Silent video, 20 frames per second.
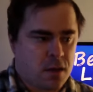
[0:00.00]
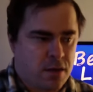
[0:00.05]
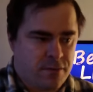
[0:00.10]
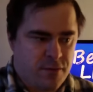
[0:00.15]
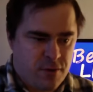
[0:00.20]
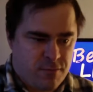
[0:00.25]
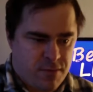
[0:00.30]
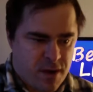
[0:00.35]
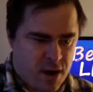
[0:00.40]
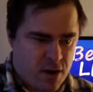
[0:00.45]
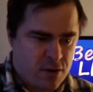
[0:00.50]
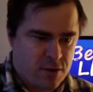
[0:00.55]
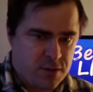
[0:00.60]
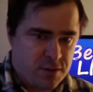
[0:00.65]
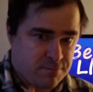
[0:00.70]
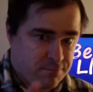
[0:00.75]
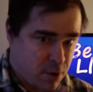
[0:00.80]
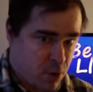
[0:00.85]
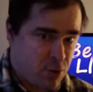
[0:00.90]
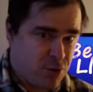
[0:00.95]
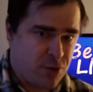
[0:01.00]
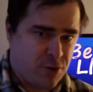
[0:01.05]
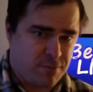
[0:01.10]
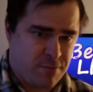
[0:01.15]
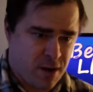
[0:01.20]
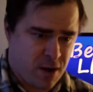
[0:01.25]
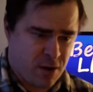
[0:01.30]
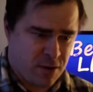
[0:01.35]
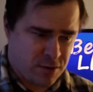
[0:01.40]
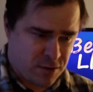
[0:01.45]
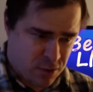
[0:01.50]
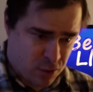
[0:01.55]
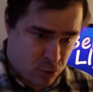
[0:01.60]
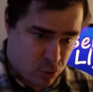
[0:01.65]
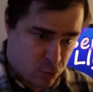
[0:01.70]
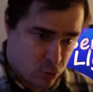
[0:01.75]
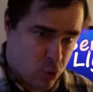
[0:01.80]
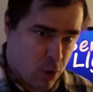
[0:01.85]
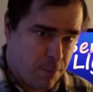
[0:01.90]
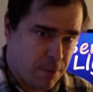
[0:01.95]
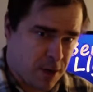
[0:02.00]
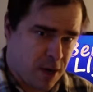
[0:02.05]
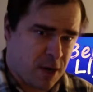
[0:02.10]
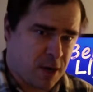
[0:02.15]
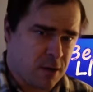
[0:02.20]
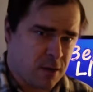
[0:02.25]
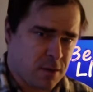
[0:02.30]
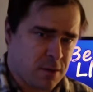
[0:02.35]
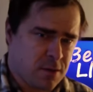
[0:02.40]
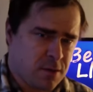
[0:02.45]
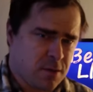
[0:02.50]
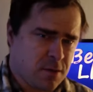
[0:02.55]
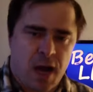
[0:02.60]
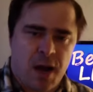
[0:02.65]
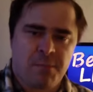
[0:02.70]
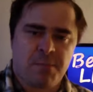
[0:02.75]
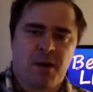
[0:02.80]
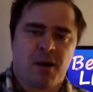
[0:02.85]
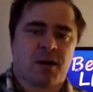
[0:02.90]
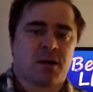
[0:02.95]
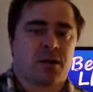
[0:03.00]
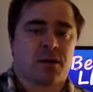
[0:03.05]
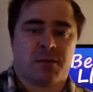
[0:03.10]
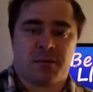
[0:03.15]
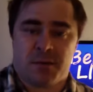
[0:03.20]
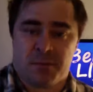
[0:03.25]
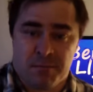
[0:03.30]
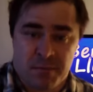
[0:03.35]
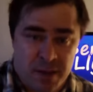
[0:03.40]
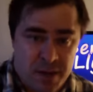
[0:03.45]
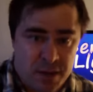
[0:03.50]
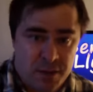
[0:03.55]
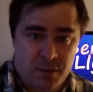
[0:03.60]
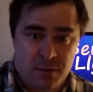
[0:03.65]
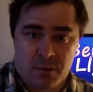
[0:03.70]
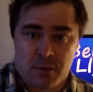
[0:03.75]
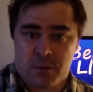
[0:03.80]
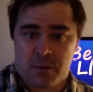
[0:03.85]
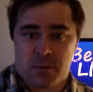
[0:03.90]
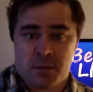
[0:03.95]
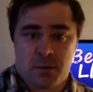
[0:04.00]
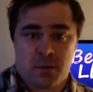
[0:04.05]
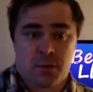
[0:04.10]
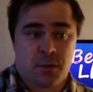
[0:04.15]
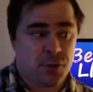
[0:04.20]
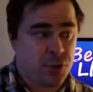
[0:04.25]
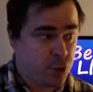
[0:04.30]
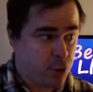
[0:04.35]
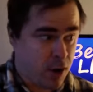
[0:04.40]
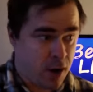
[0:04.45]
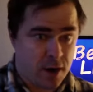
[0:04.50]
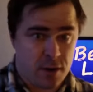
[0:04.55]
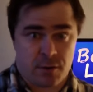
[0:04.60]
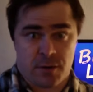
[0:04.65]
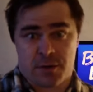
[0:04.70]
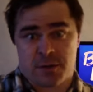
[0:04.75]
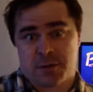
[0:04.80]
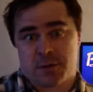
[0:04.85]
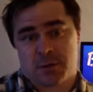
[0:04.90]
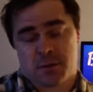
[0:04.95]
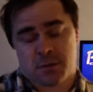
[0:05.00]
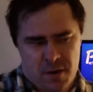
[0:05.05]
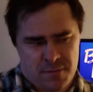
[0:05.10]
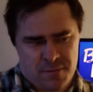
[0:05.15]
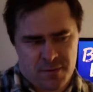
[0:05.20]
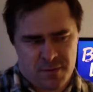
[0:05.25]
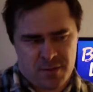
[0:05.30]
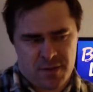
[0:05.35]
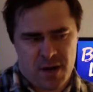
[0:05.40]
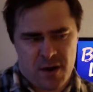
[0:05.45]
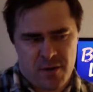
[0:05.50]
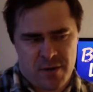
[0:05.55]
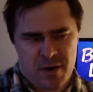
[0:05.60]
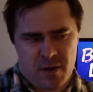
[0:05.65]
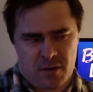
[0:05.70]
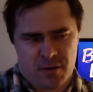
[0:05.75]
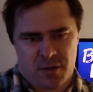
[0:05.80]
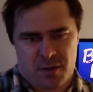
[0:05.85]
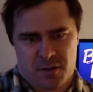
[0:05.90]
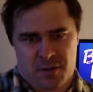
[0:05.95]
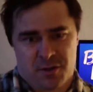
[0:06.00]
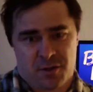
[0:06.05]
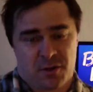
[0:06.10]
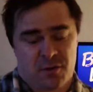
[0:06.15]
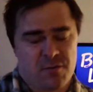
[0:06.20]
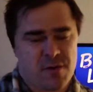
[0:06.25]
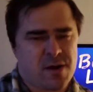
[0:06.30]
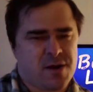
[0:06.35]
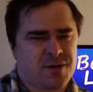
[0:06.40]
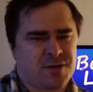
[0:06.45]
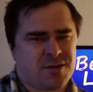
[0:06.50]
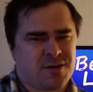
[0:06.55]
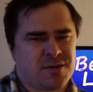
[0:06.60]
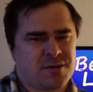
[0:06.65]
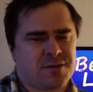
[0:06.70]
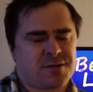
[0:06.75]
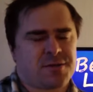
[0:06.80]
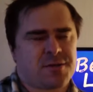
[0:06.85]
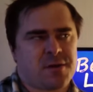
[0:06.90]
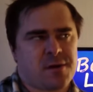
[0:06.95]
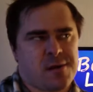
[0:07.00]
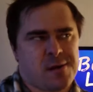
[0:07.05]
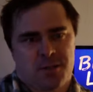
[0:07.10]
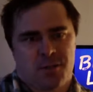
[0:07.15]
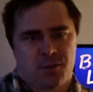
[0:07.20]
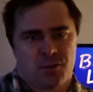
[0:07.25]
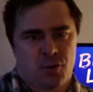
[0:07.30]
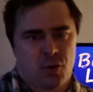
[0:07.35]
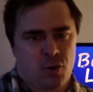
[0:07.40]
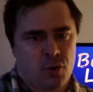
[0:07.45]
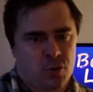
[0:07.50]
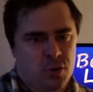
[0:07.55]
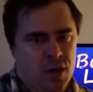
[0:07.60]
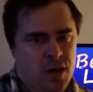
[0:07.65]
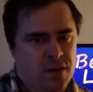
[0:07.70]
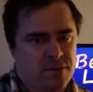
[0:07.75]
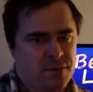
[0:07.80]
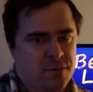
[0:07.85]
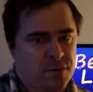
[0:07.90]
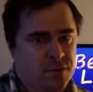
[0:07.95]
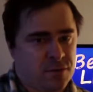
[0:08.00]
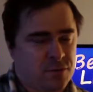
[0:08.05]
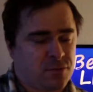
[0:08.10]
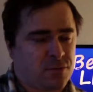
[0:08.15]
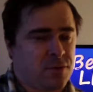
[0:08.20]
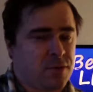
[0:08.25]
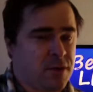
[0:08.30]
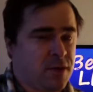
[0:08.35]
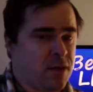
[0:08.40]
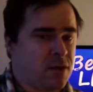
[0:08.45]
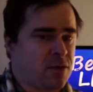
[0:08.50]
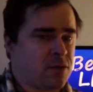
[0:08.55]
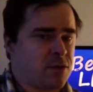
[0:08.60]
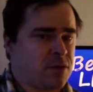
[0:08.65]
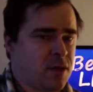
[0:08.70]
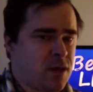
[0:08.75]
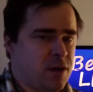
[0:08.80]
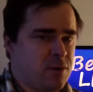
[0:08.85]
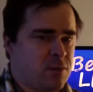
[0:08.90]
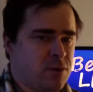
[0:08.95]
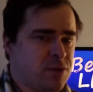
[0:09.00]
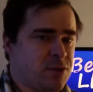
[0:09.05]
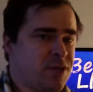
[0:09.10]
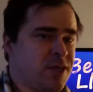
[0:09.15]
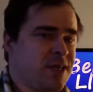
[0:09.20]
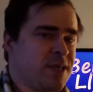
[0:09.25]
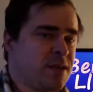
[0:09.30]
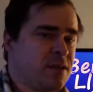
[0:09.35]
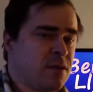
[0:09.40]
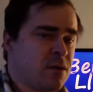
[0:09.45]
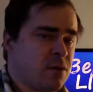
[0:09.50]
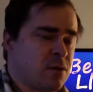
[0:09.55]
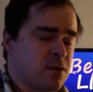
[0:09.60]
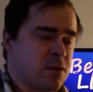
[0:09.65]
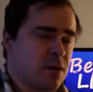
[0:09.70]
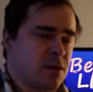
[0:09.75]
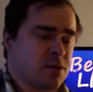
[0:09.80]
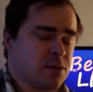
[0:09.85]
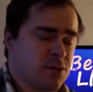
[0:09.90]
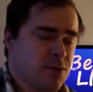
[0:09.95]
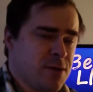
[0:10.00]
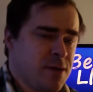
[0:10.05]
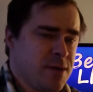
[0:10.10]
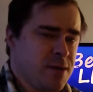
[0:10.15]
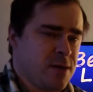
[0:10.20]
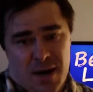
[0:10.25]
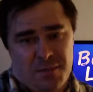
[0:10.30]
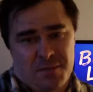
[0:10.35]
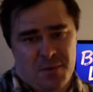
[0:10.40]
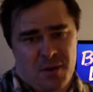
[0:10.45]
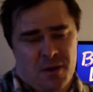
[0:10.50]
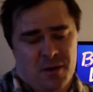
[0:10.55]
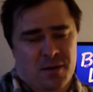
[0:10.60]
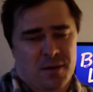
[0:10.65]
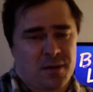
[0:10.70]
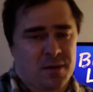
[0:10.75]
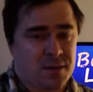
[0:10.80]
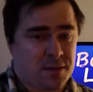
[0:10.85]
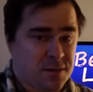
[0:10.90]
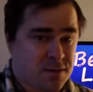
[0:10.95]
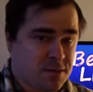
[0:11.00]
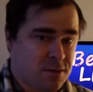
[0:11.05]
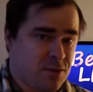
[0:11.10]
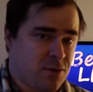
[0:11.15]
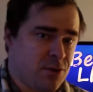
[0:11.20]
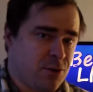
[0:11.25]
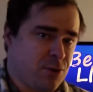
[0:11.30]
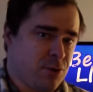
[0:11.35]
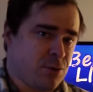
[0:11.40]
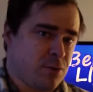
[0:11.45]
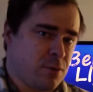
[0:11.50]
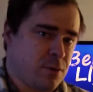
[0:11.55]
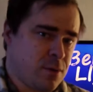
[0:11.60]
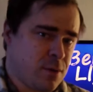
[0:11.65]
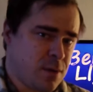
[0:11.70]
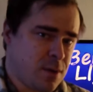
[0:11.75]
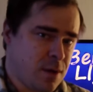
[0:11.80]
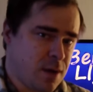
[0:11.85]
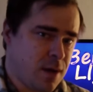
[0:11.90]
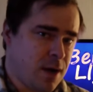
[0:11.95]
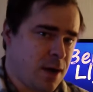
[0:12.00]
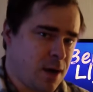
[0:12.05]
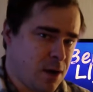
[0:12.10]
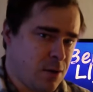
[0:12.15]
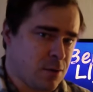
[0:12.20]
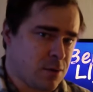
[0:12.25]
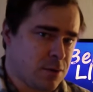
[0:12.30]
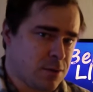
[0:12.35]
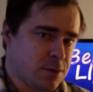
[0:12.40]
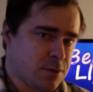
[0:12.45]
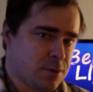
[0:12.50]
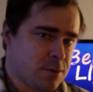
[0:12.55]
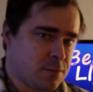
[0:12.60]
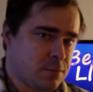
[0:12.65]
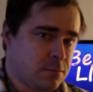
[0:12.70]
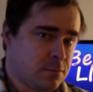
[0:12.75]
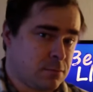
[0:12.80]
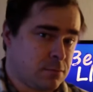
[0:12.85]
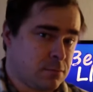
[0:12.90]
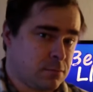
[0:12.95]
If your parents, both your parents, grew up in Ireland, I'm not gonna debate you you're Irish. But if it's carrying on down the generations, your whole life is through the English language in another country, I'm not going to consider you Irish.